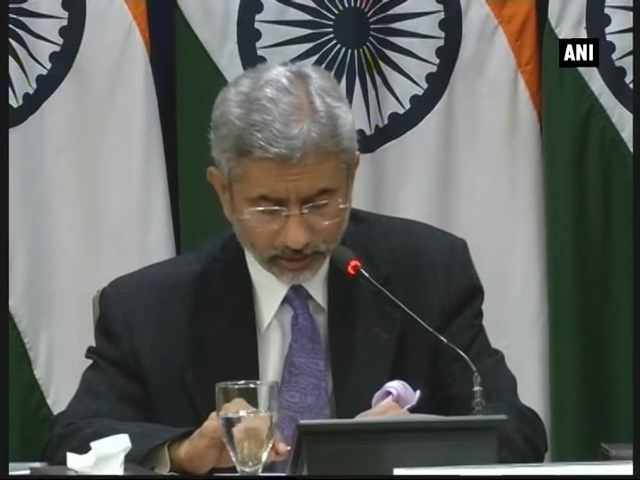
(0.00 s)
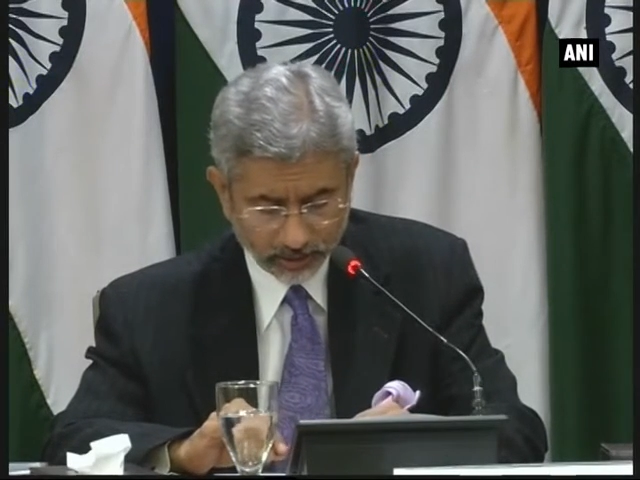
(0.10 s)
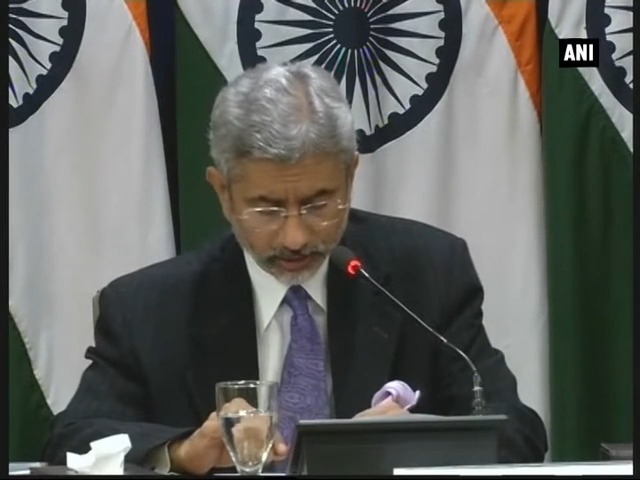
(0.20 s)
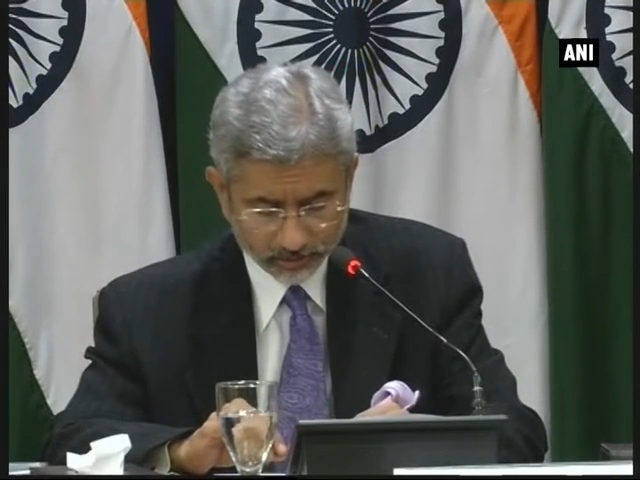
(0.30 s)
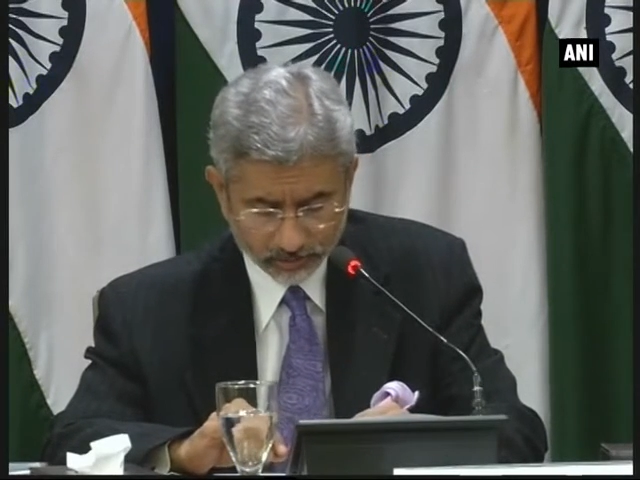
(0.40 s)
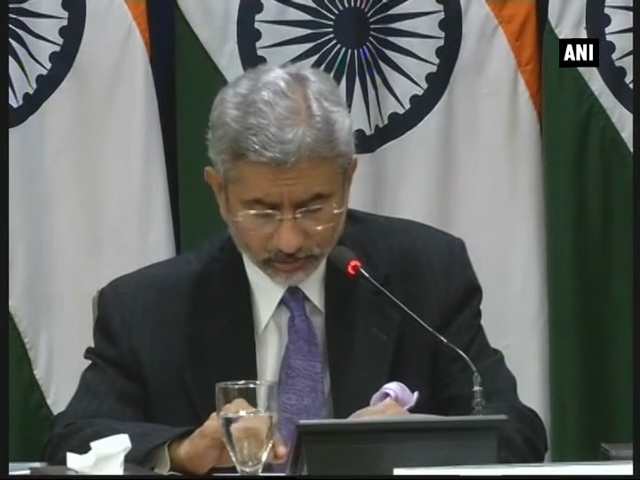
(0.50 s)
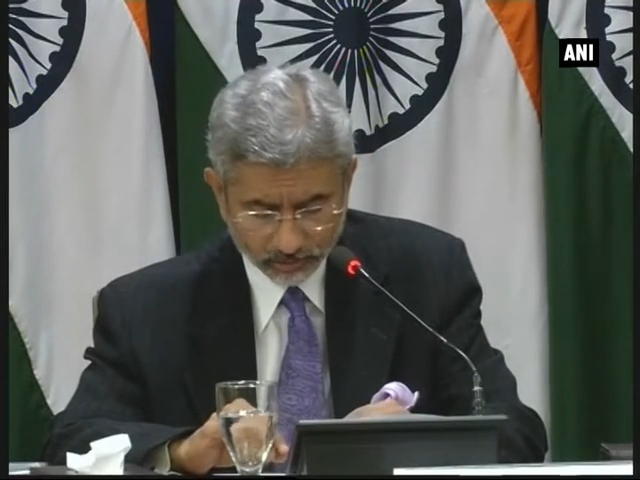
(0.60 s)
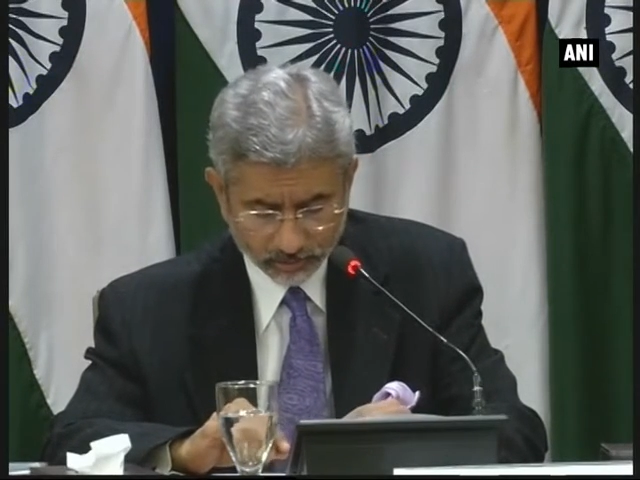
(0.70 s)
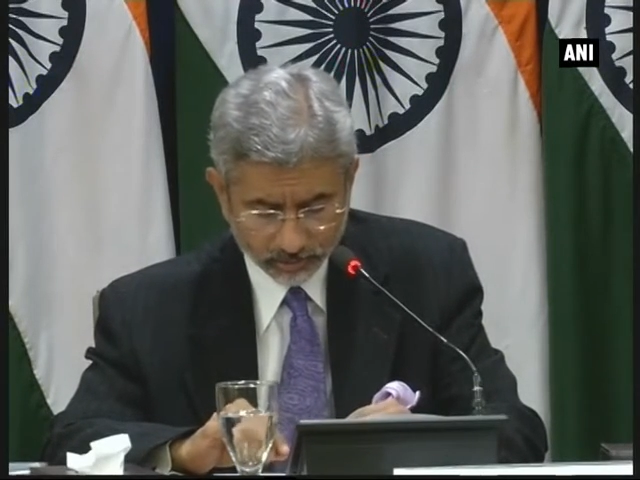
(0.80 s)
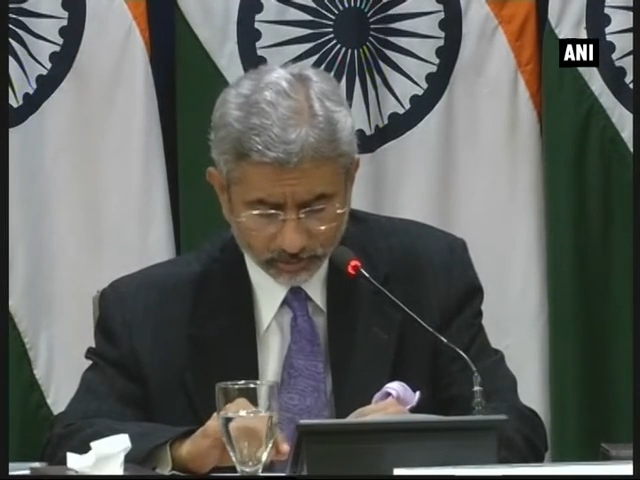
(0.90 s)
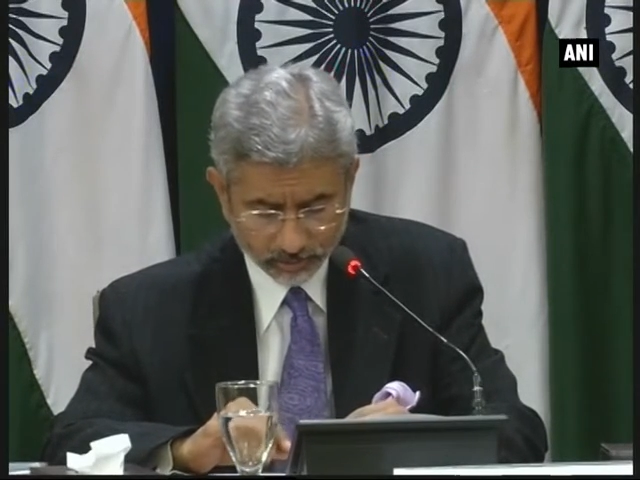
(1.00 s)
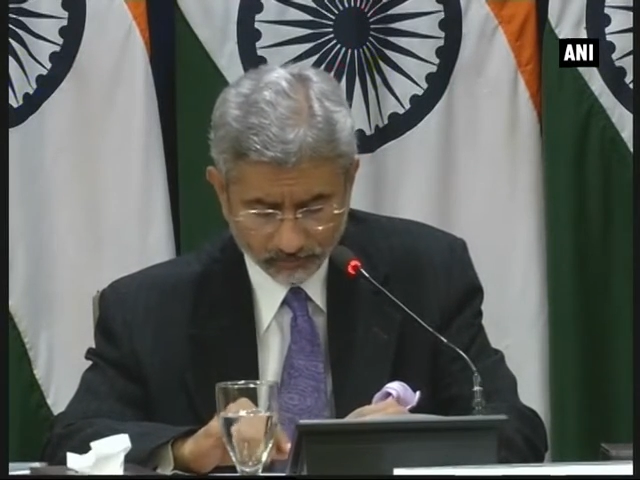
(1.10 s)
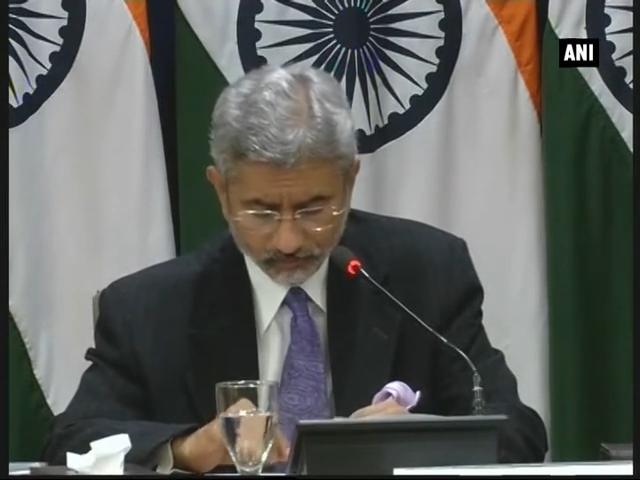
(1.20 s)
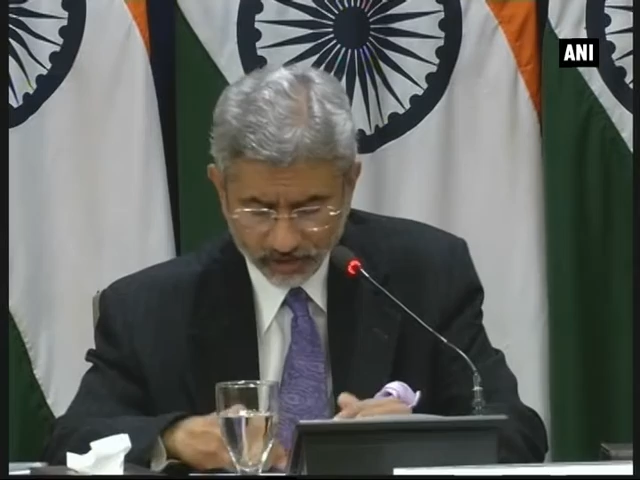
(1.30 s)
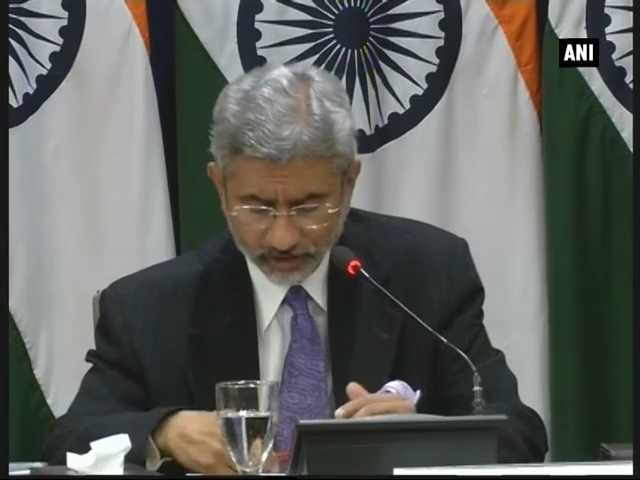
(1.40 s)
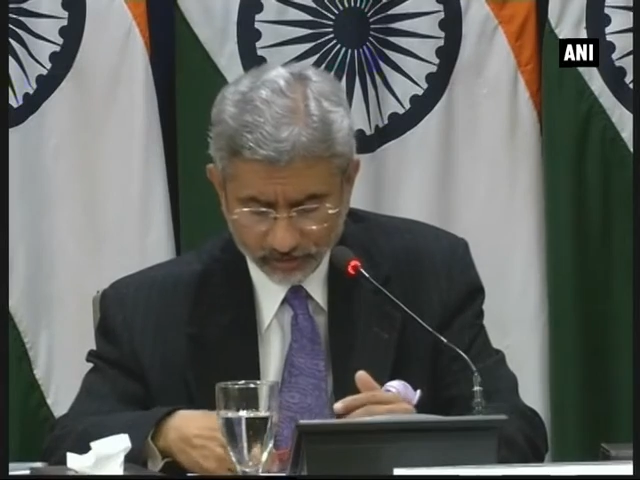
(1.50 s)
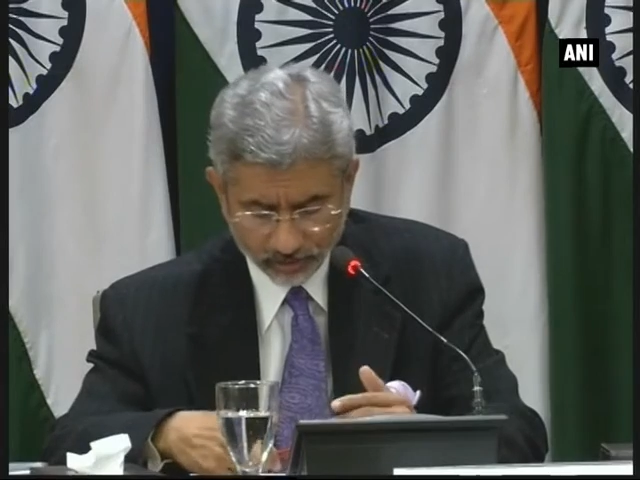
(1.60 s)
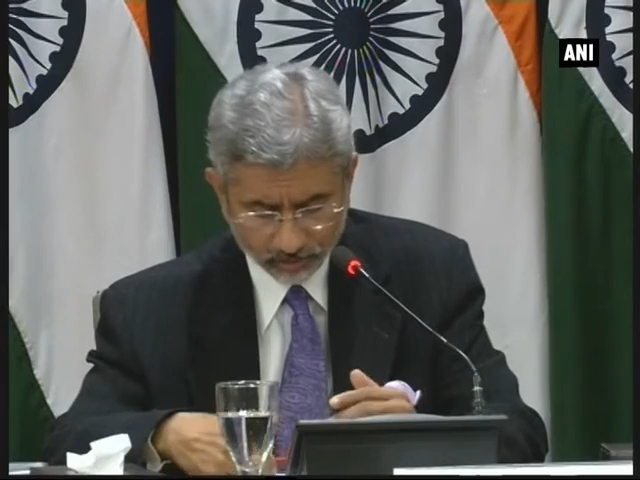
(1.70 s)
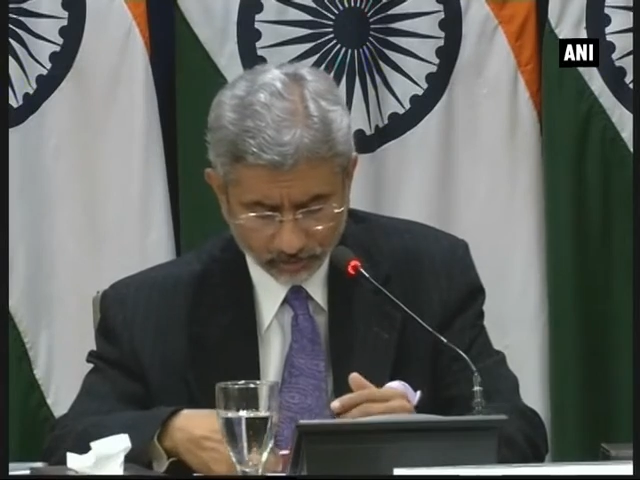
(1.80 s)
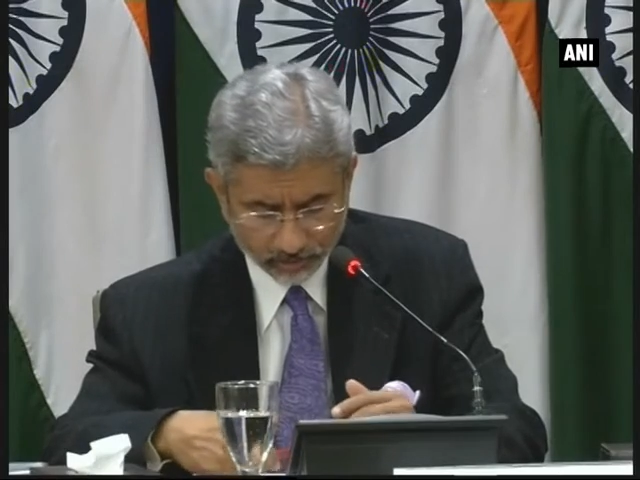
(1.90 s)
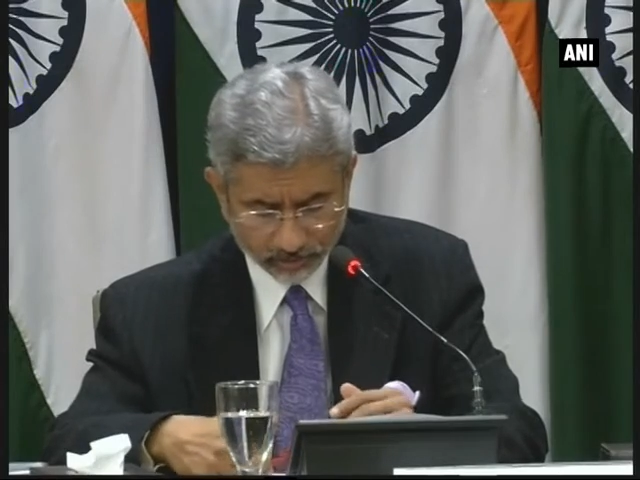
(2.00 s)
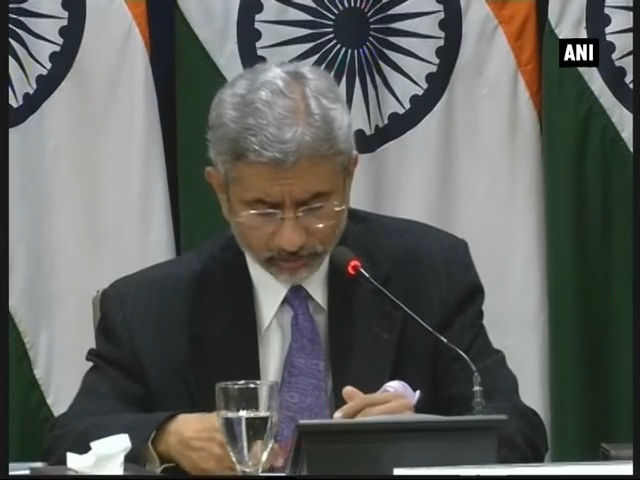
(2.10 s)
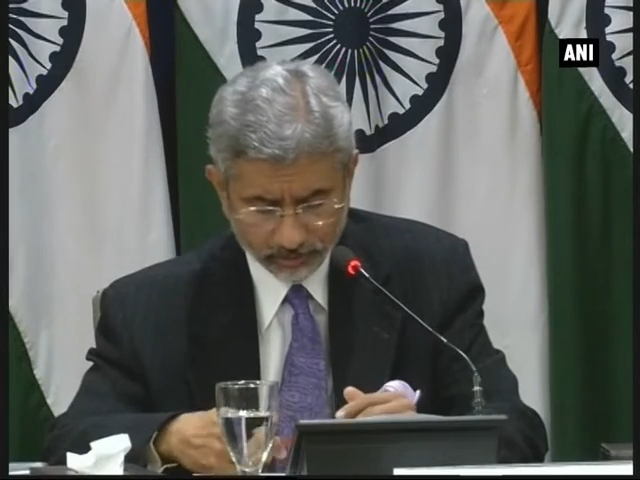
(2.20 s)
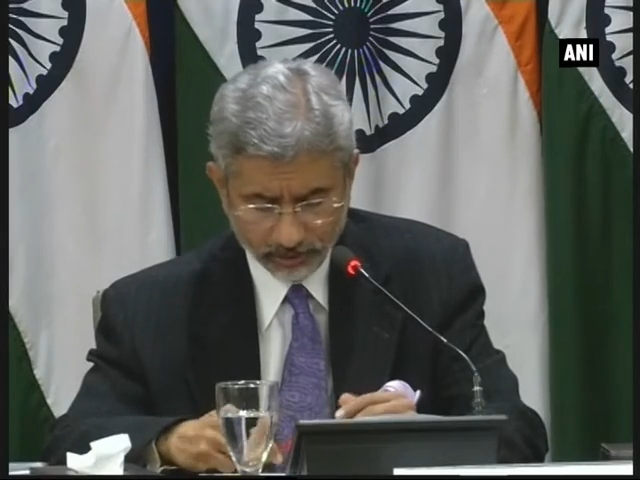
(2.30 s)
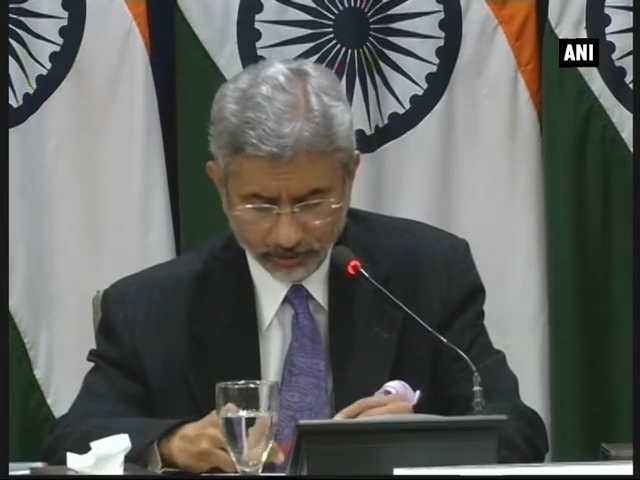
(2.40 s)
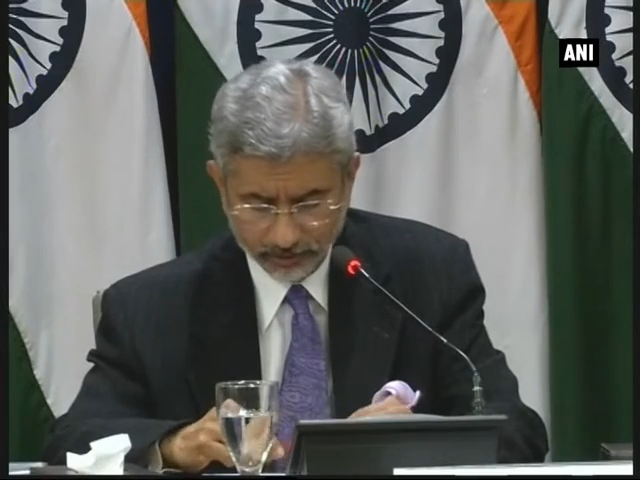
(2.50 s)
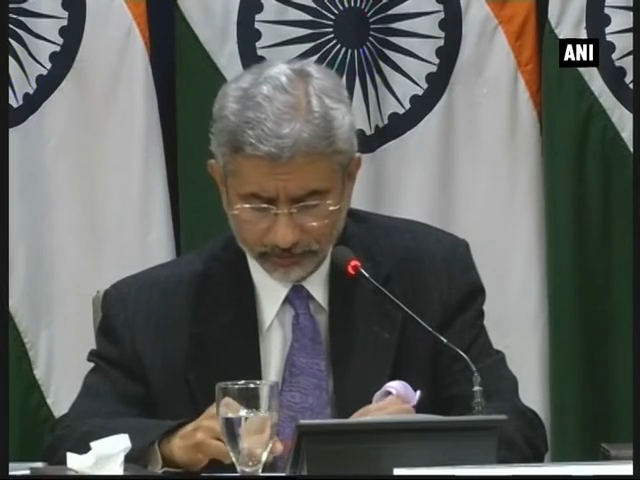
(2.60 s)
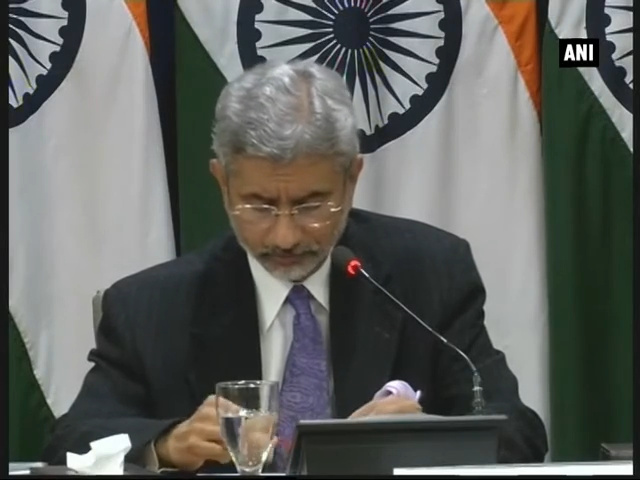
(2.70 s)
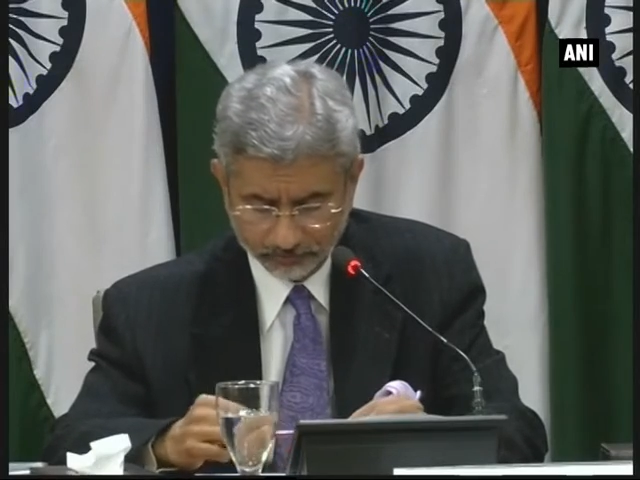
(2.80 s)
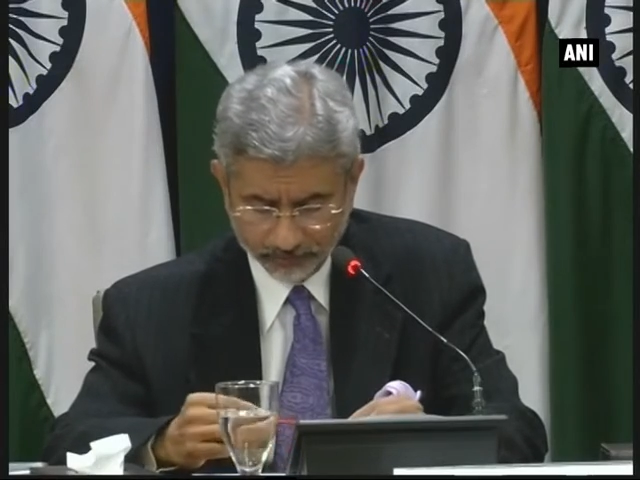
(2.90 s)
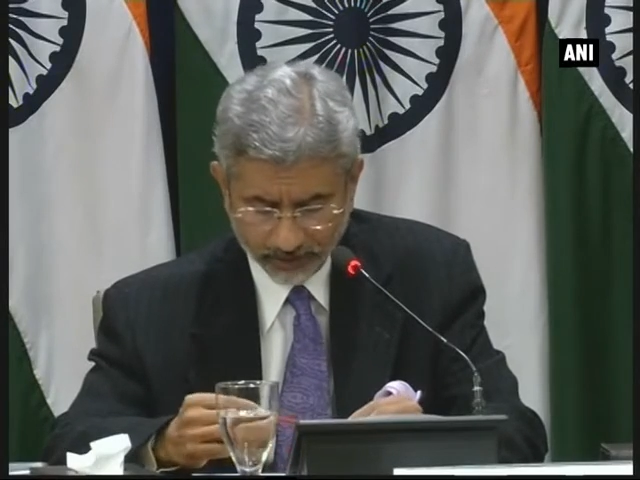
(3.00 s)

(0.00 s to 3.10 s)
Uh, so uh, these are all, um,